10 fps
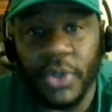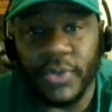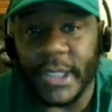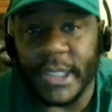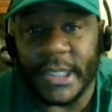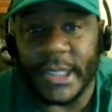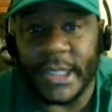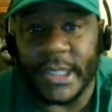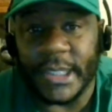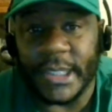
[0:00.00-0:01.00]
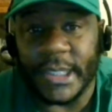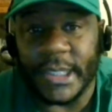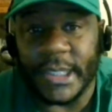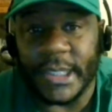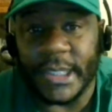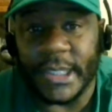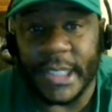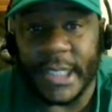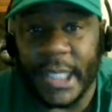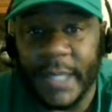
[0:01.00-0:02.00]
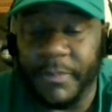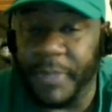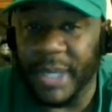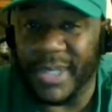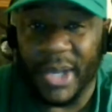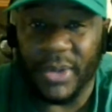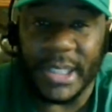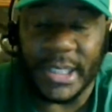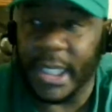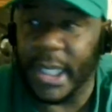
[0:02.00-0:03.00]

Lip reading: Who knows what this team could be with a healthy team and a